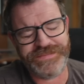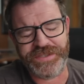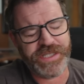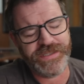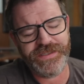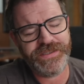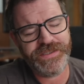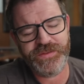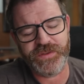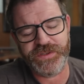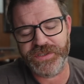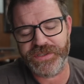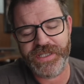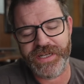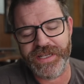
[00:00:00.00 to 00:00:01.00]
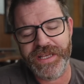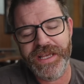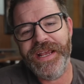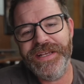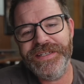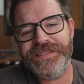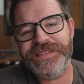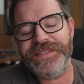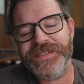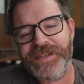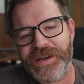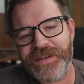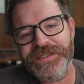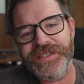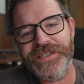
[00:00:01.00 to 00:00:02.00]
just kidding, is to
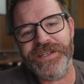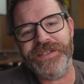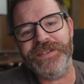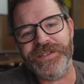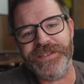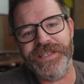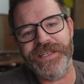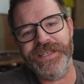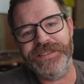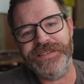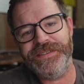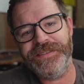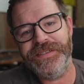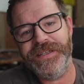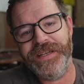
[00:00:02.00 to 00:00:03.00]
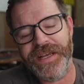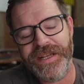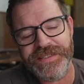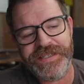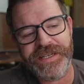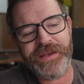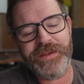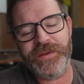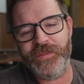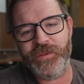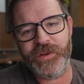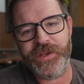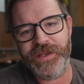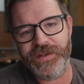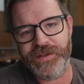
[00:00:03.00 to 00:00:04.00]
talk to younger kids and tell them
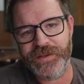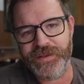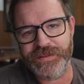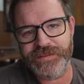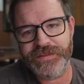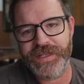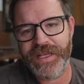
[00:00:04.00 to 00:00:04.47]
what you do.